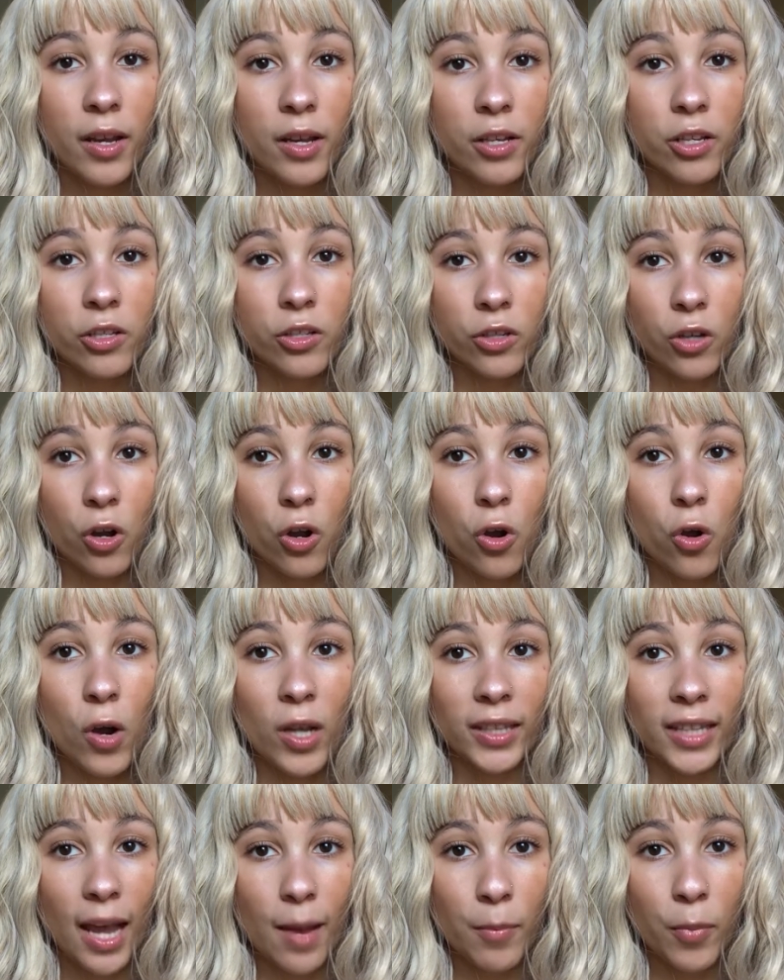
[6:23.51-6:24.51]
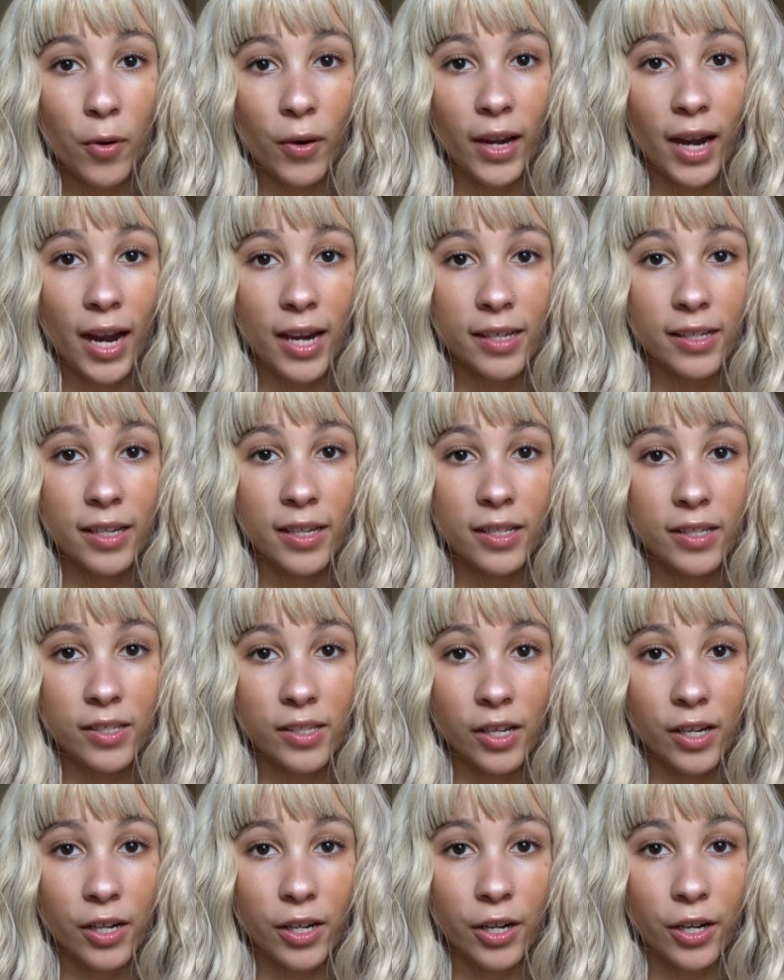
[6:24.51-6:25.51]
So at that point, I
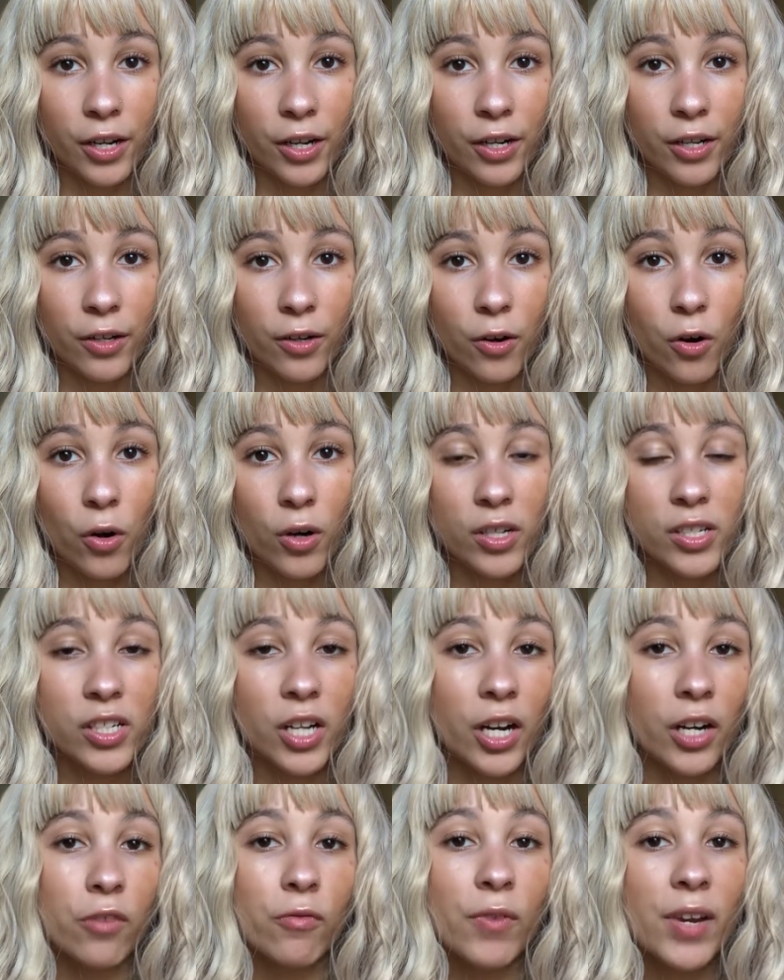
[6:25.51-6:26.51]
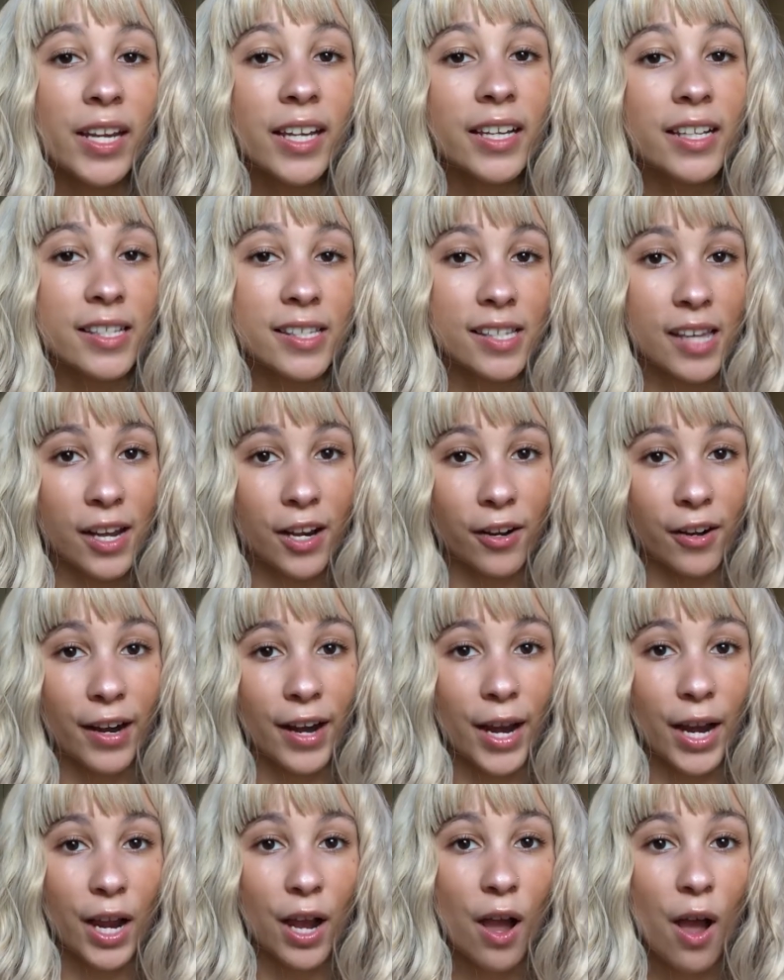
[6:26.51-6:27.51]
considered or started
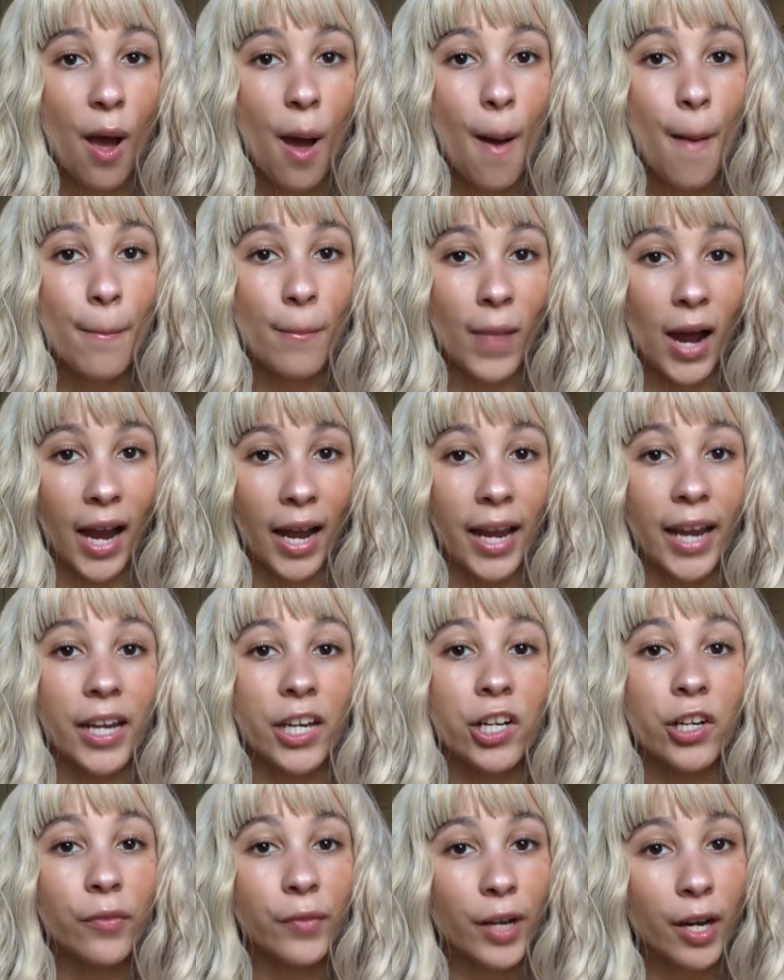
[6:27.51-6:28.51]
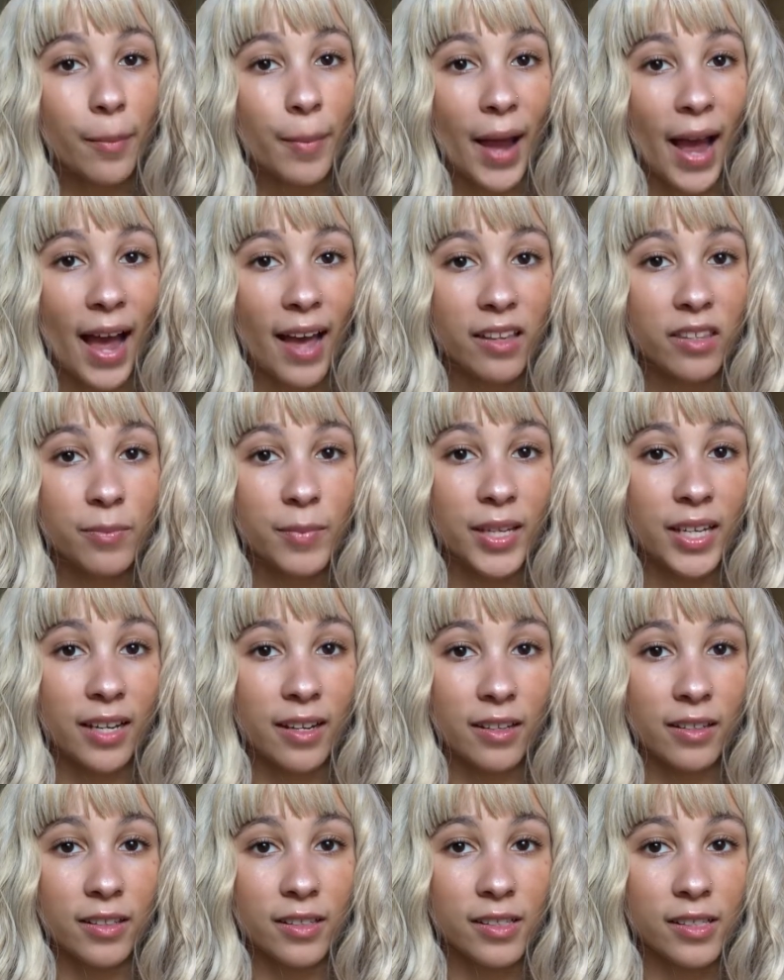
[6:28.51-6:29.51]
reconsidering my career path,
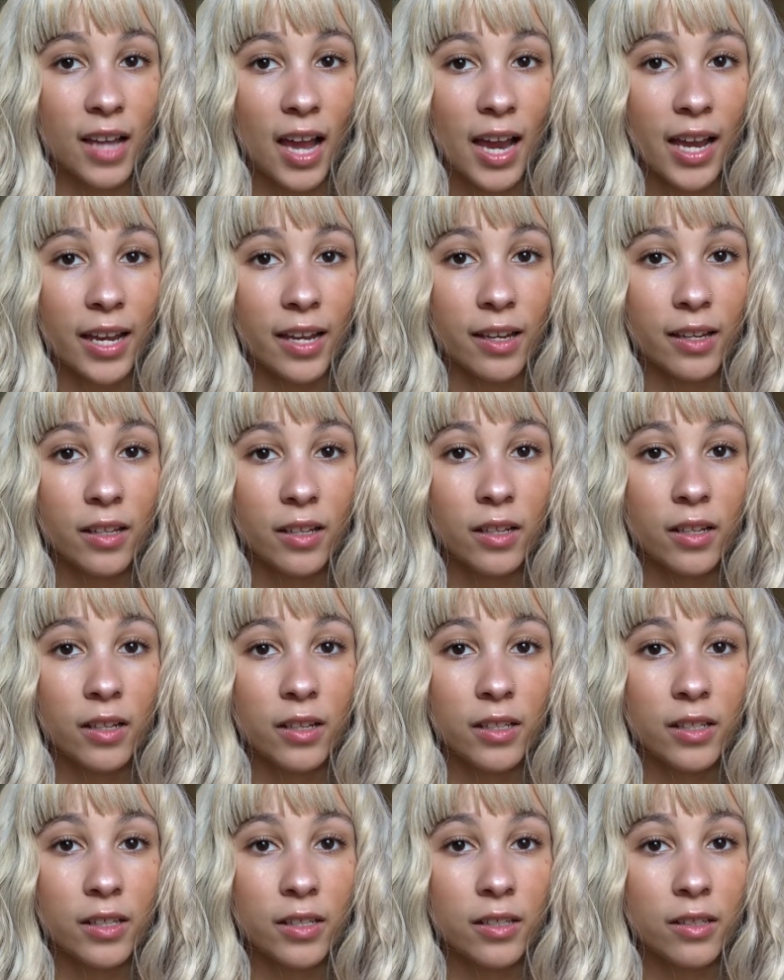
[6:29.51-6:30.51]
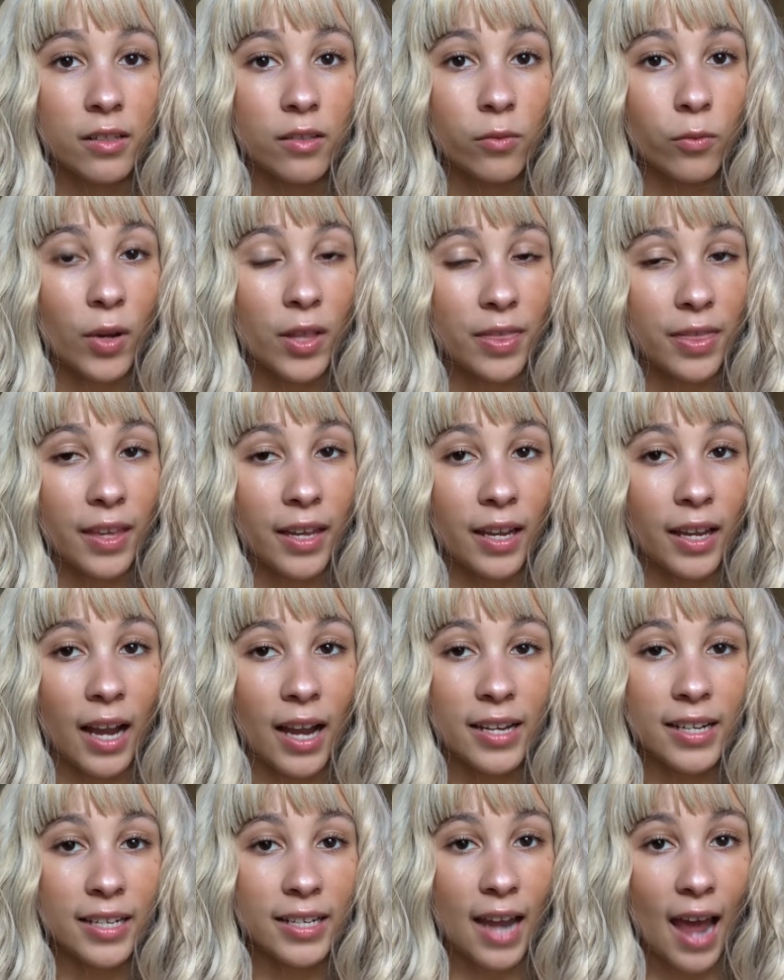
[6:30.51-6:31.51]
because one thing I
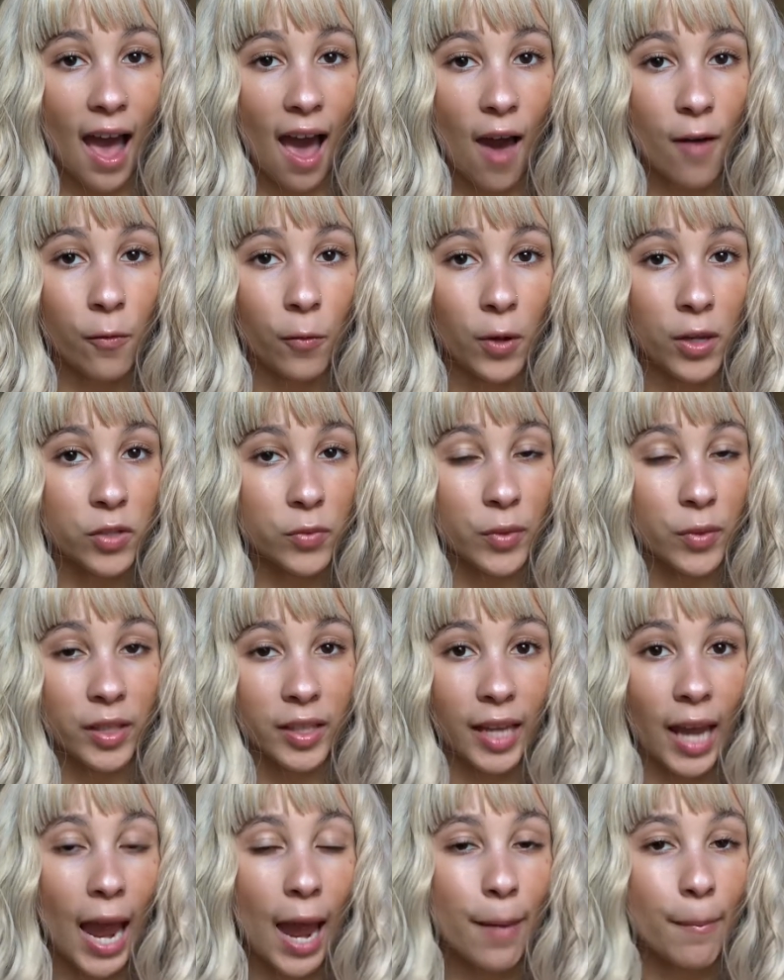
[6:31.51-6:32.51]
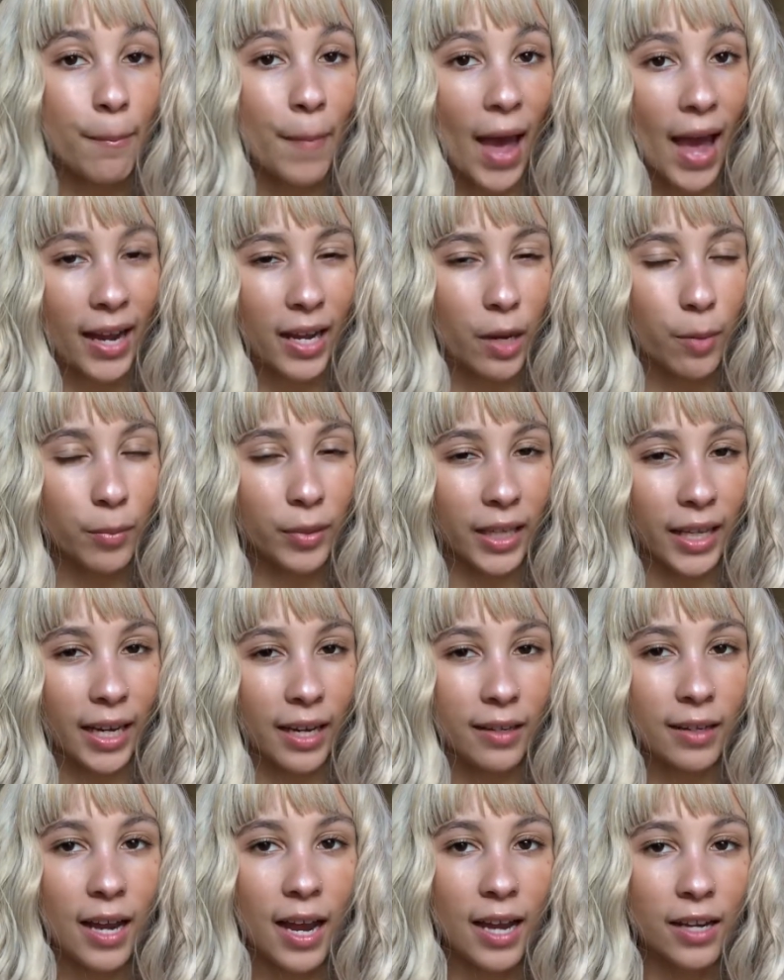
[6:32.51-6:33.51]
didn't have was really a backup
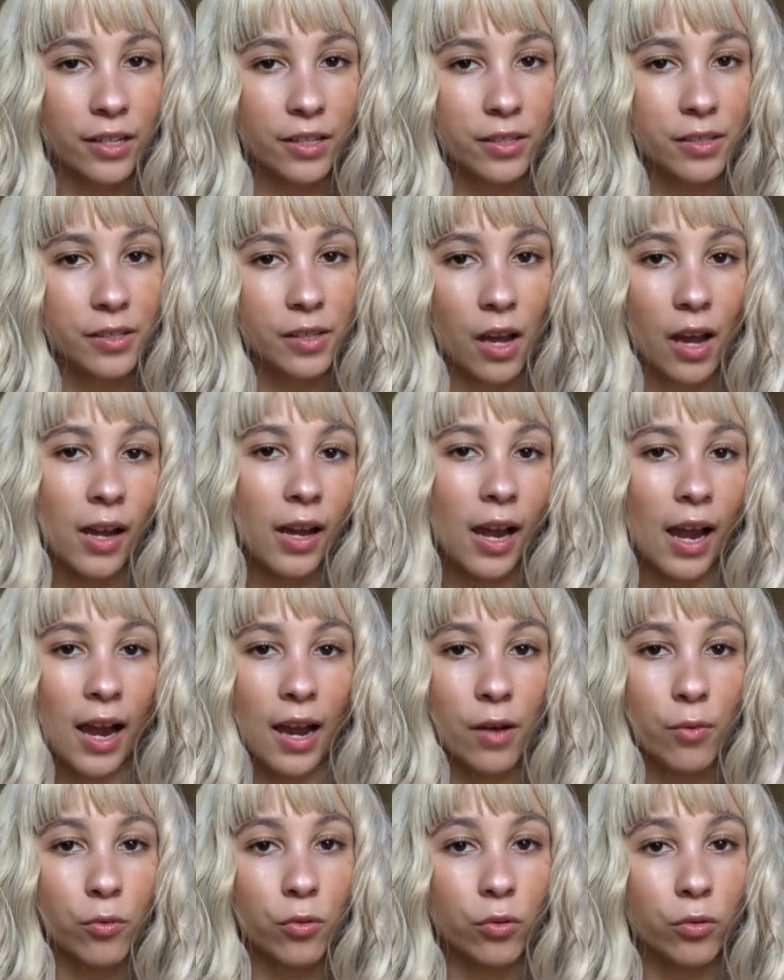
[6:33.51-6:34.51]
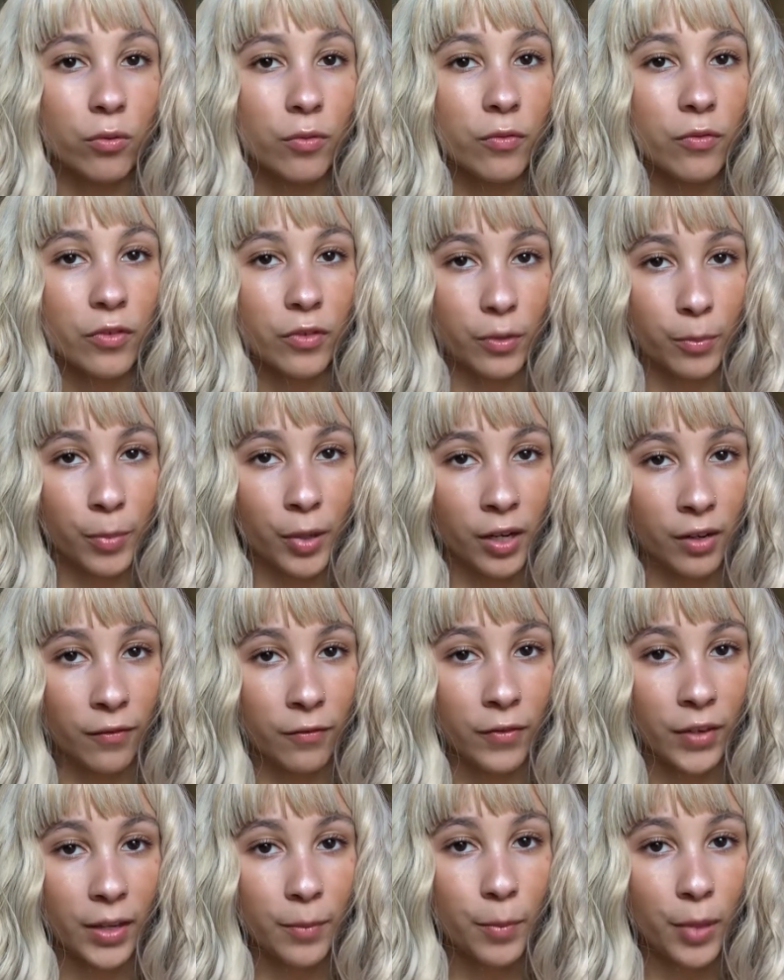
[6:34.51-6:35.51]
plan. I just thought I will
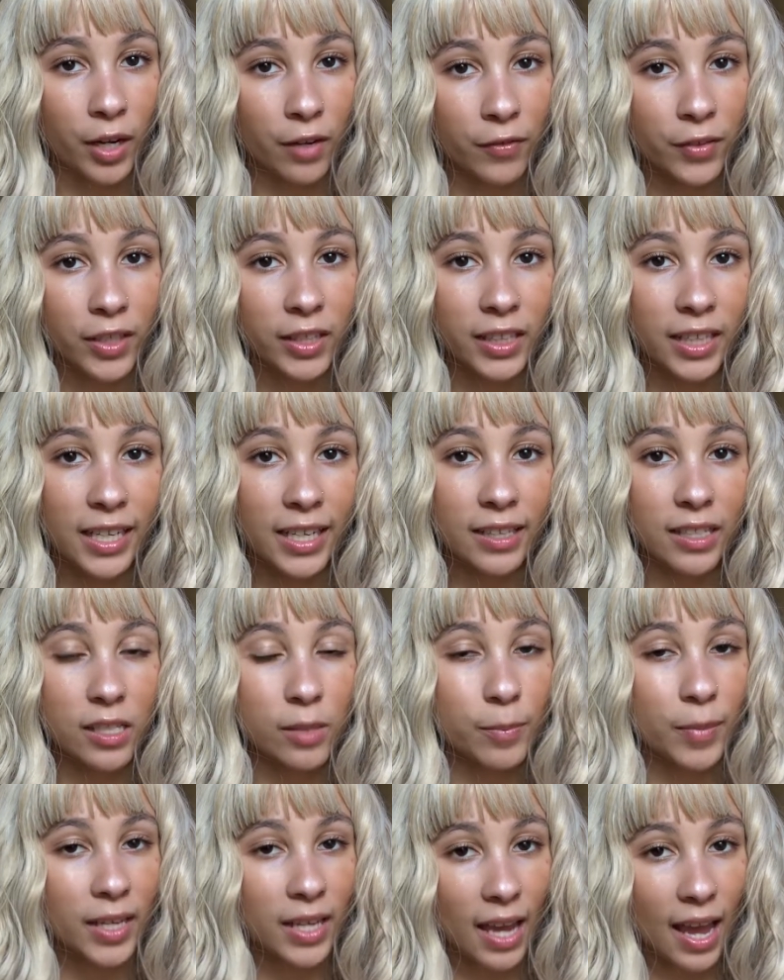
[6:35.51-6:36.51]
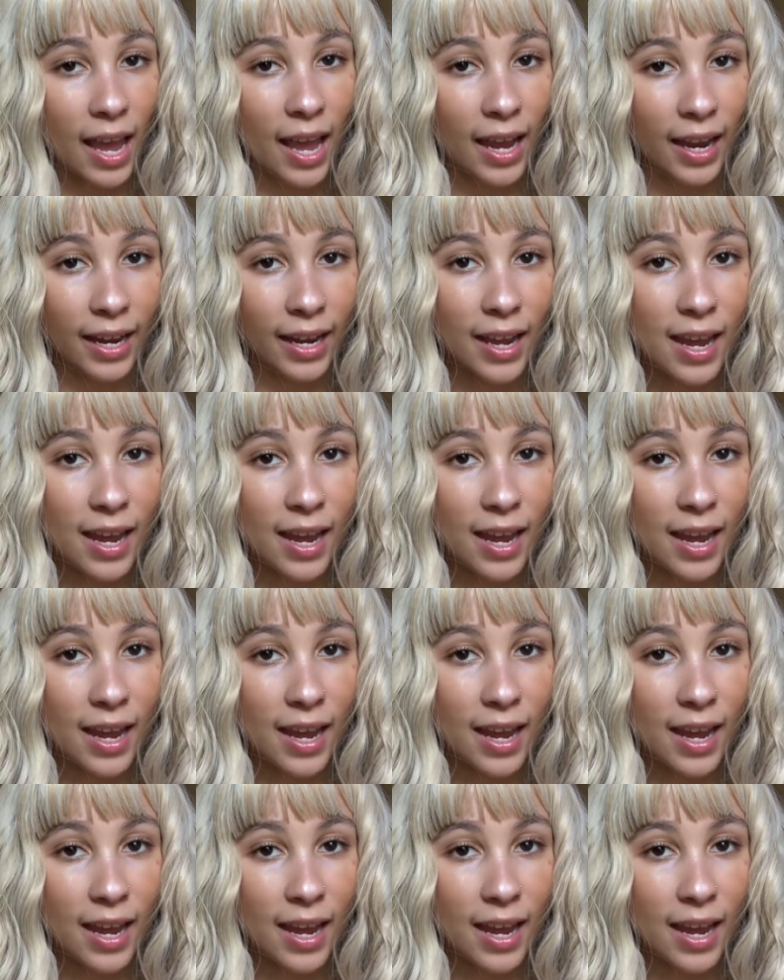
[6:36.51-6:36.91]
fit perfectly in this PA,